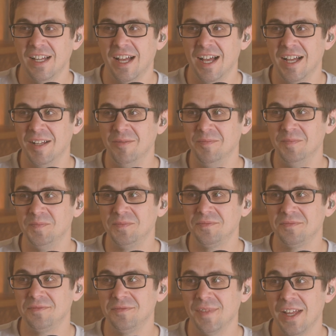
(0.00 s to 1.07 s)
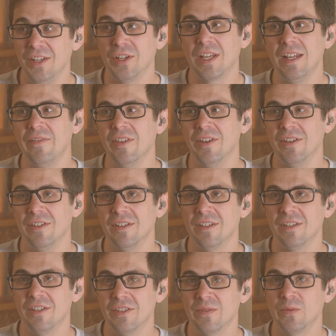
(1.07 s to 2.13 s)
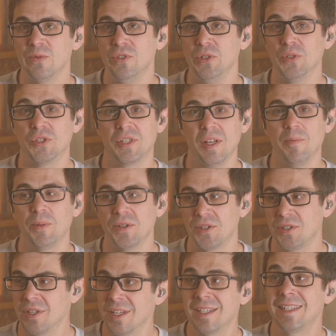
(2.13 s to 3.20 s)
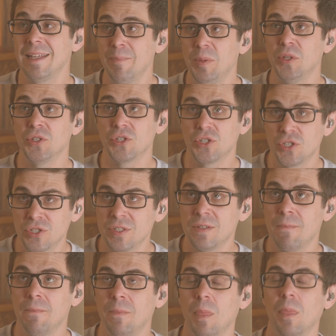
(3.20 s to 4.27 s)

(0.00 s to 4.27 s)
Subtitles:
And you could even do simple let's